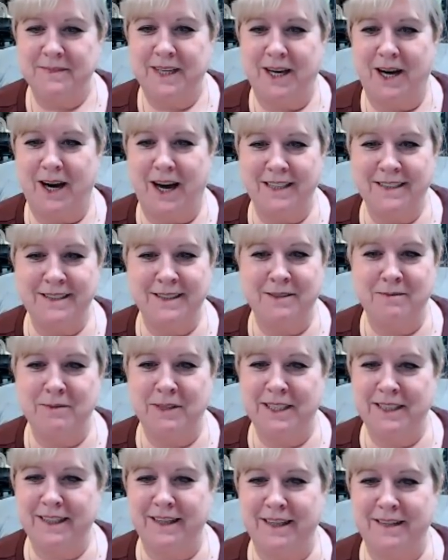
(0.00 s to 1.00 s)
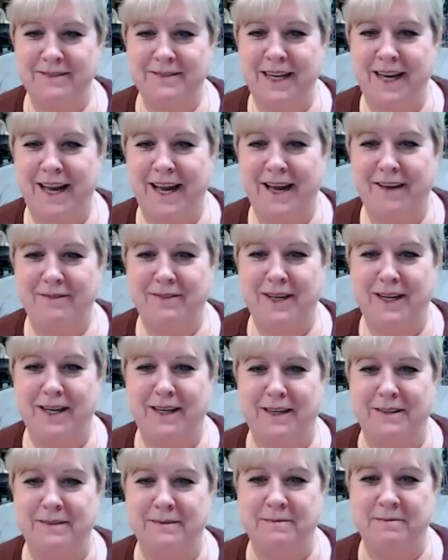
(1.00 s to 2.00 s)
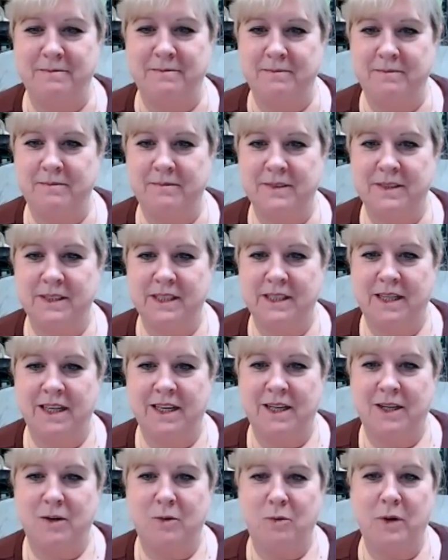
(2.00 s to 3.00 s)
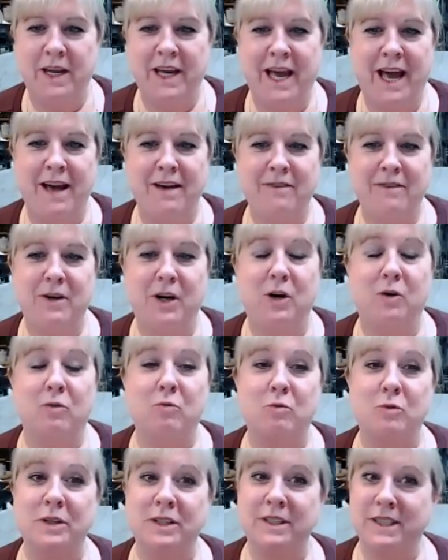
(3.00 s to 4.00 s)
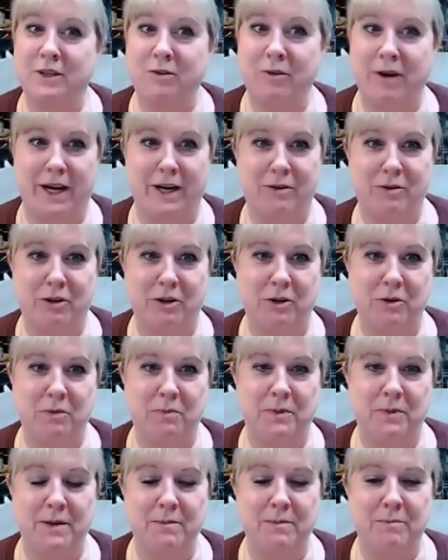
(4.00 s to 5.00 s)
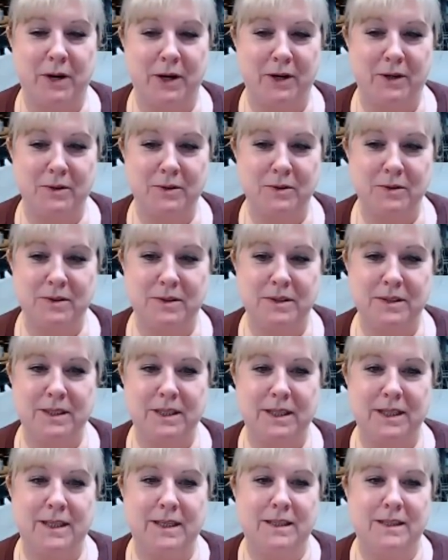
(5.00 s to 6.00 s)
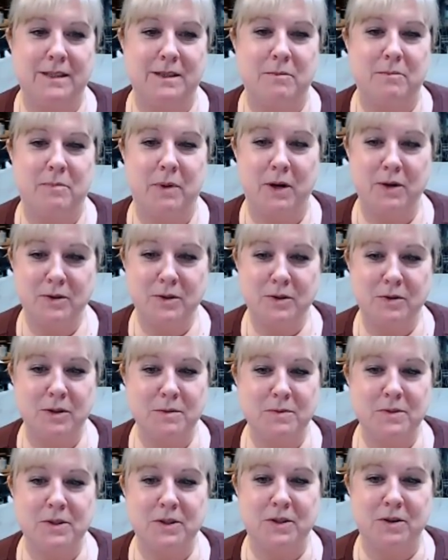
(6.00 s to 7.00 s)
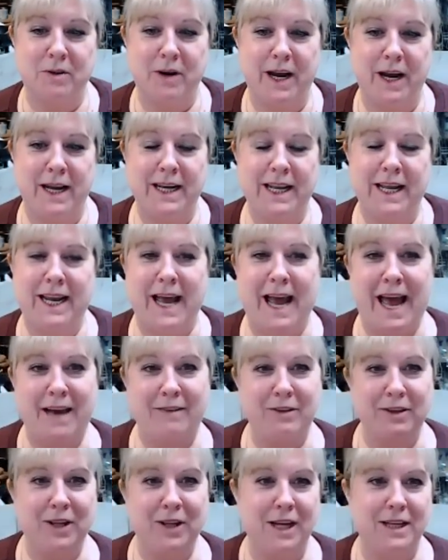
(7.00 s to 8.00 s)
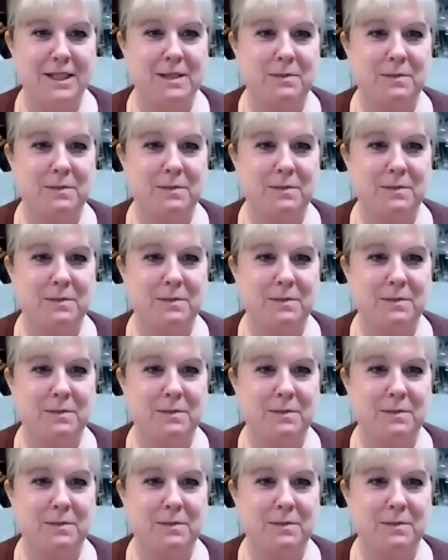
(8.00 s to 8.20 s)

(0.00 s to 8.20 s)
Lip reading: Awesome. We'd love to have you. We have a really great group in both. Both groups are great, and I have a lot of